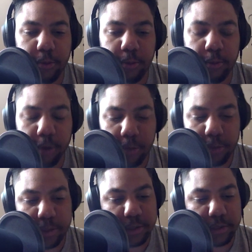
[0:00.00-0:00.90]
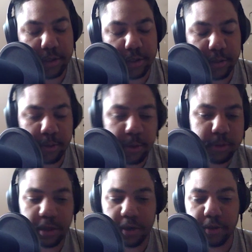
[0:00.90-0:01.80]
what was
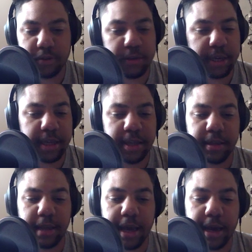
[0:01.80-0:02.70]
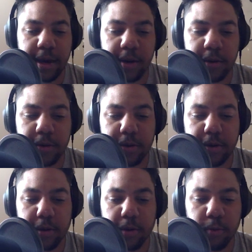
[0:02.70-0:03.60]
going through your head?
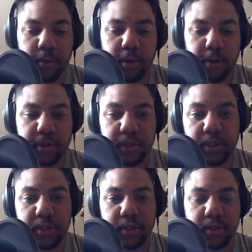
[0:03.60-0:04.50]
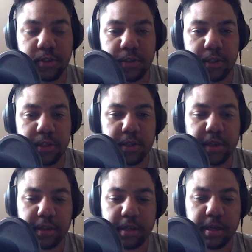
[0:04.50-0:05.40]
What decisions did you
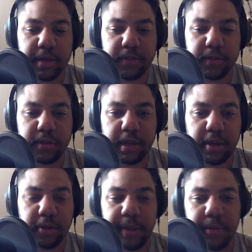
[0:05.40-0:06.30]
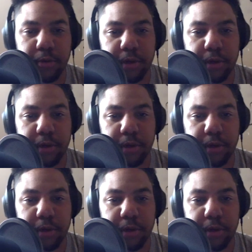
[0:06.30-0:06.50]
have to like grapple